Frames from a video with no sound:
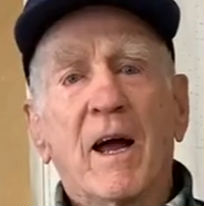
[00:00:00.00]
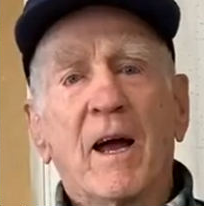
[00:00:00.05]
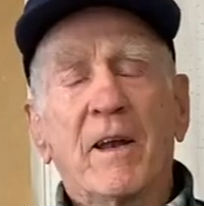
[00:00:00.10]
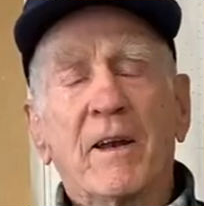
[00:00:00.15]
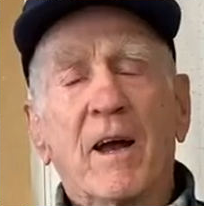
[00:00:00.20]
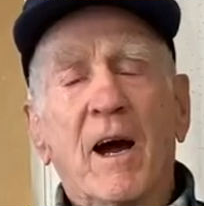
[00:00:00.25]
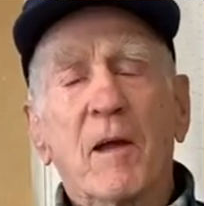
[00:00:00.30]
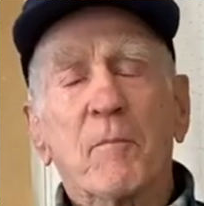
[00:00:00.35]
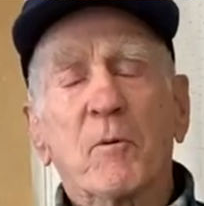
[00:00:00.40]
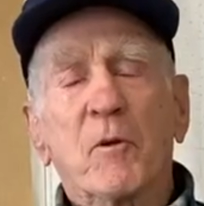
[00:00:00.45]
In
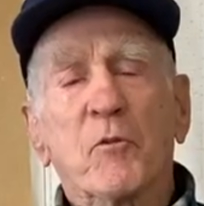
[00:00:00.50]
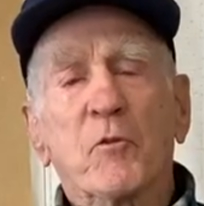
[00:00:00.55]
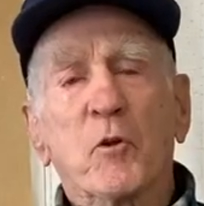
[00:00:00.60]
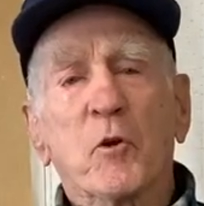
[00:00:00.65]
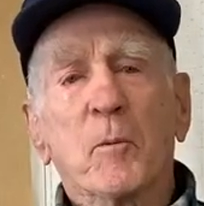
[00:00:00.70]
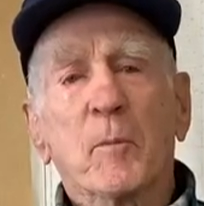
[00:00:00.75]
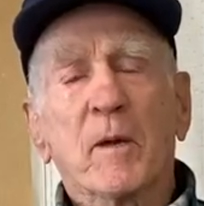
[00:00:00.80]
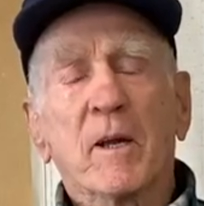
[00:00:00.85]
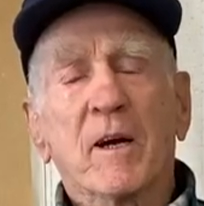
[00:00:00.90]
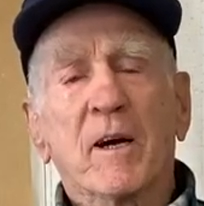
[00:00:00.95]

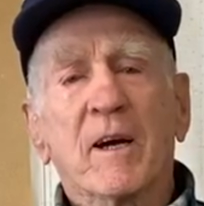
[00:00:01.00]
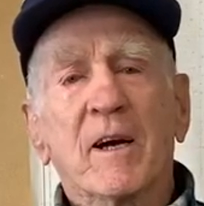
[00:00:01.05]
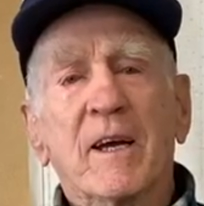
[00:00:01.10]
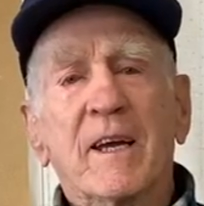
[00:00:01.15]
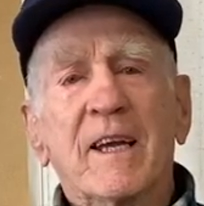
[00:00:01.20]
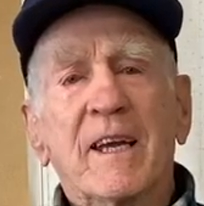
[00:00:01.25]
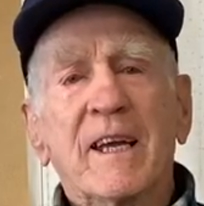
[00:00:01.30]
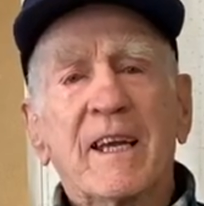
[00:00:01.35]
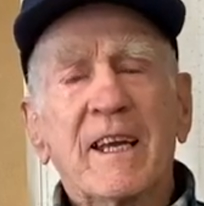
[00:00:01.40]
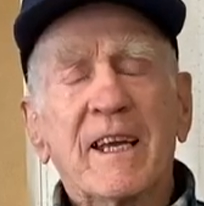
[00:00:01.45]
hypothermia,
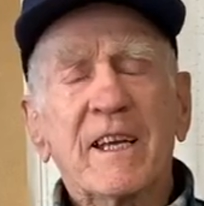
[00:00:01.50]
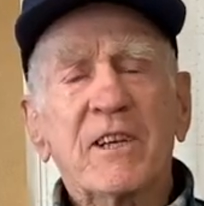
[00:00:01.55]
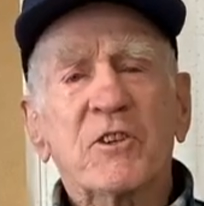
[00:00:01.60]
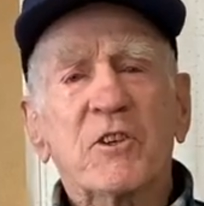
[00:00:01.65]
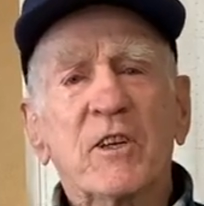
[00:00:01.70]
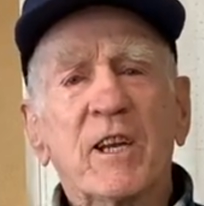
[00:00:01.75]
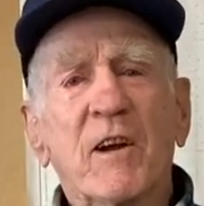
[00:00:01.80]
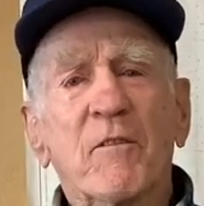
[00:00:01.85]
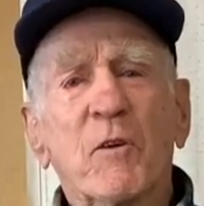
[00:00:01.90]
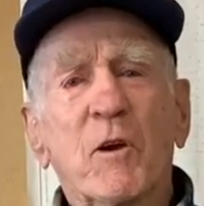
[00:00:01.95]
each
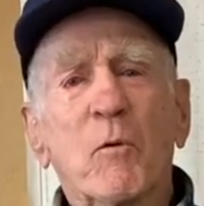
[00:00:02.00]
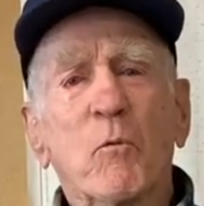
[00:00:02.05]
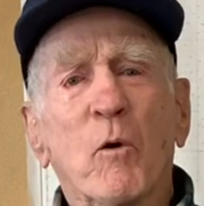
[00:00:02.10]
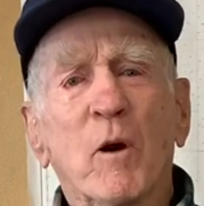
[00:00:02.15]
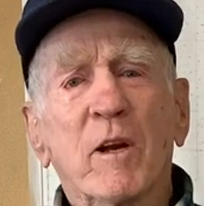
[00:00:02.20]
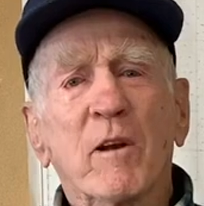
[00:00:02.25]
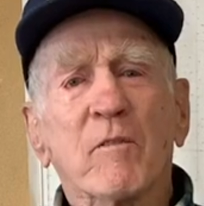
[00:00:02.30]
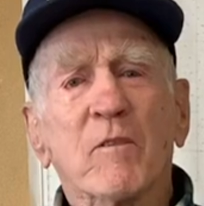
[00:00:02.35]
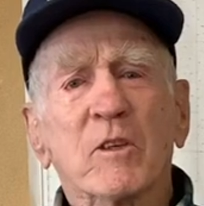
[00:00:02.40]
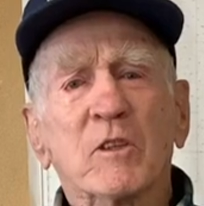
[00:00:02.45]
and every
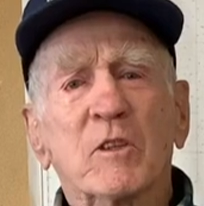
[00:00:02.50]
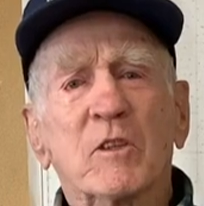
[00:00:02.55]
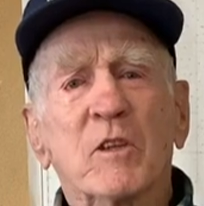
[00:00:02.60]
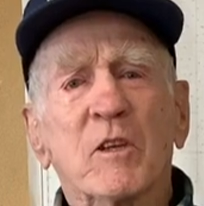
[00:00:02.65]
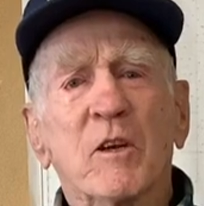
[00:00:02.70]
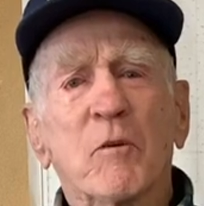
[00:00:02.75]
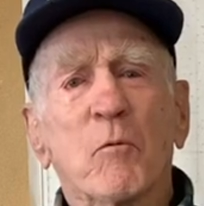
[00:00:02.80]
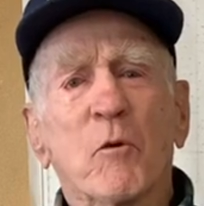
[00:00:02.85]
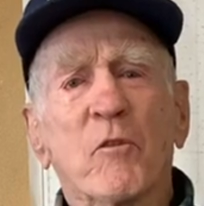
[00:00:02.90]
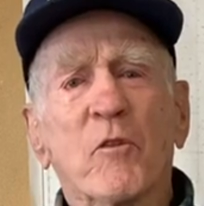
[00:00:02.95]
one of us
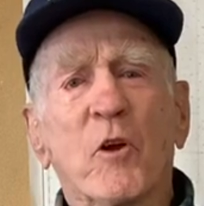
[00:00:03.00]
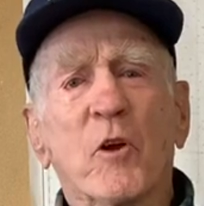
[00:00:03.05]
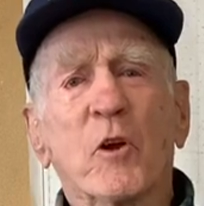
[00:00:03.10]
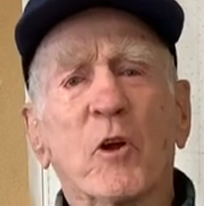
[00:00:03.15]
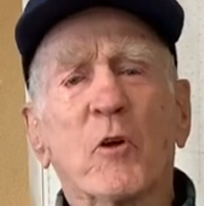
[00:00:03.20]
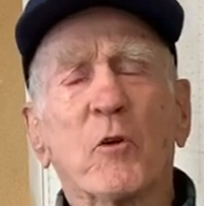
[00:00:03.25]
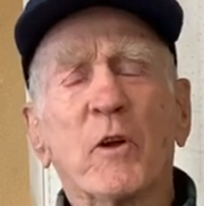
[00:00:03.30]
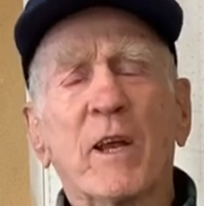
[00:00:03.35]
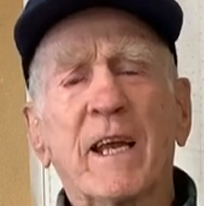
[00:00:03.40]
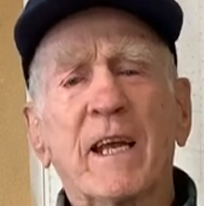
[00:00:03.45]
with our
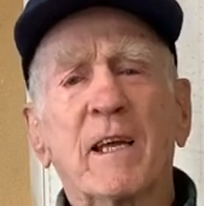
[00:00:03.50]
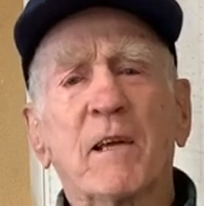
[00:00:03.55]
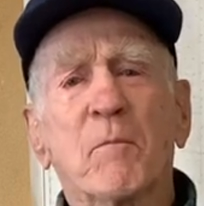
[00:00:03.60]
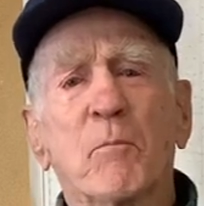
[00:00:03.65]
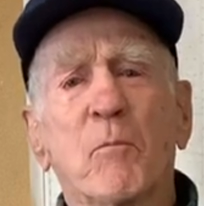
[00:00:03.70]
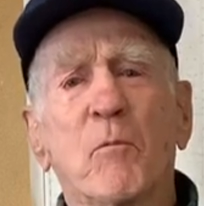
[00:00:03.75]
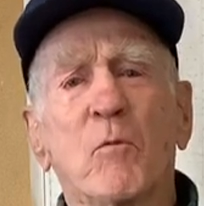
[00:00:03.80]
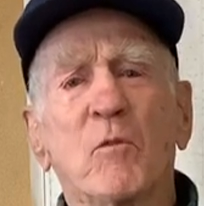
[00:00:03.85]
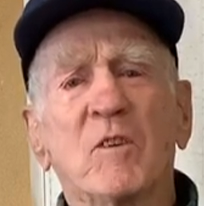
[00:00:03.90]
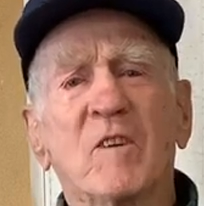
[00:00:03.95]
unique
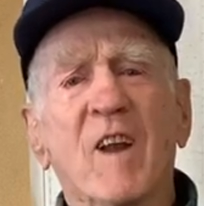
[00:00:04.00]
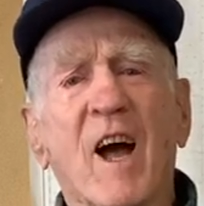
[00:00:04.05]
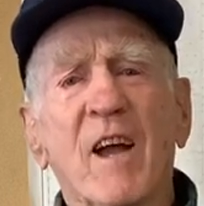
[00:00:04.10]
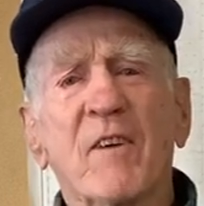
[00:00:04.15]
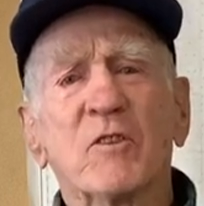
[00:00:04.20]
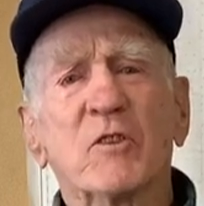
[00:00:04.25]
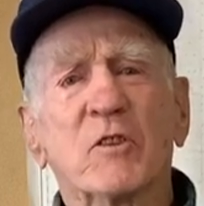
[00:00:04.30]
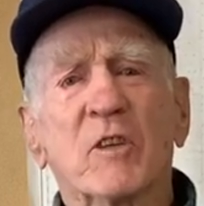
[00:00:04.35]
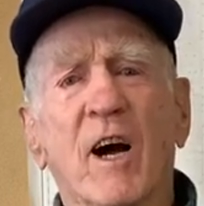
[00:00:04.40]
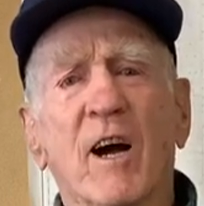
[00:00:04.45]

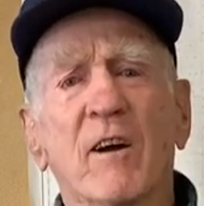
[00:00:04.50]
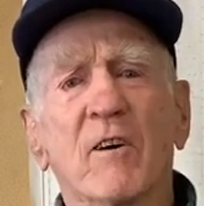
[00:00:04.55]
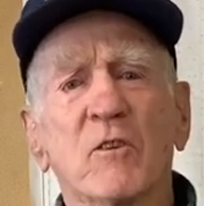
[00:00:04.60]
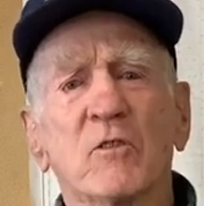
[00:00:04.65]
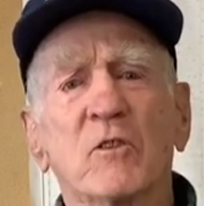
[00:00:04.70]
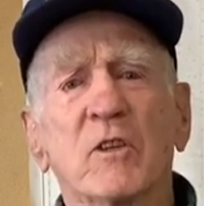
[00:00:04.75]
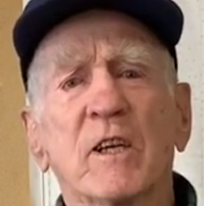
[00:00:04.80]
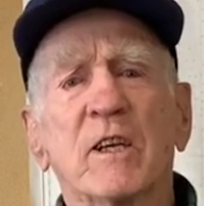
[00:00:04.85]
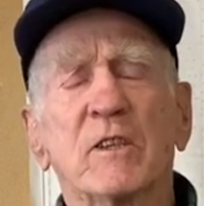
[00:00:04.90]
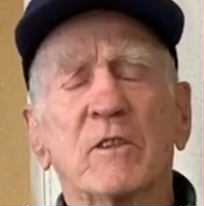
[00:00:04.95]
lifestyles
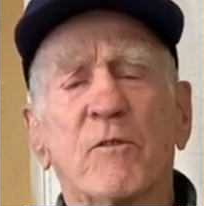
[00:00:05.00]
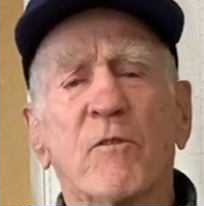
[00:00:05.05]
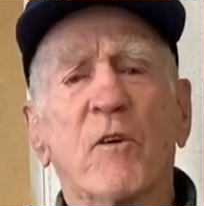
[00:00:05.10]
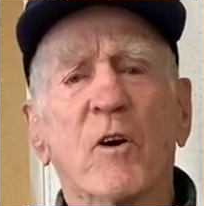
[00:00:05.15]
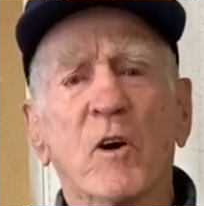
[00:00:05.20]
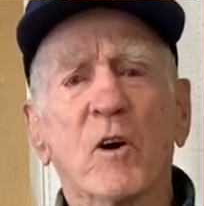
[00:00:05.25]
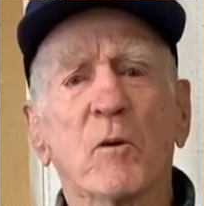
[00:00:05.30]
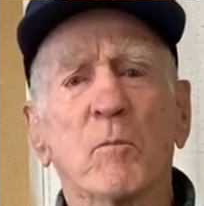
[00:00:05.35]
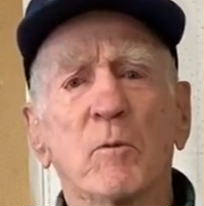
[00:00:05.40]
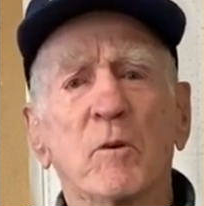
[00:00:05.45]
is
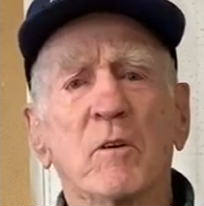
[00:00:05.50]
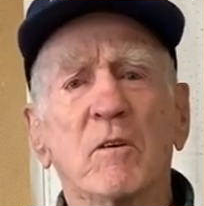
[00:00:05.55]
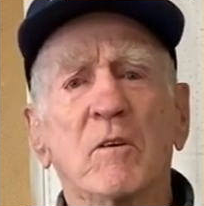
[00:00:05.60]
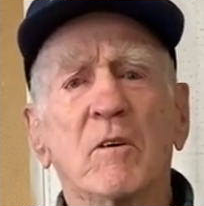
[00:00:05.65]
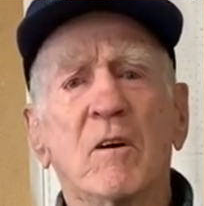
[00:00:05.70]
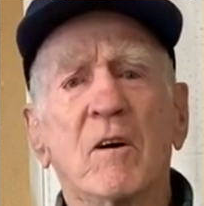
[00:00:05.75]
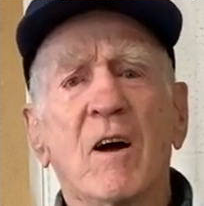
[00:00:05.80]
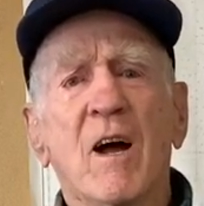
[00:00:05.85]
vulnerable.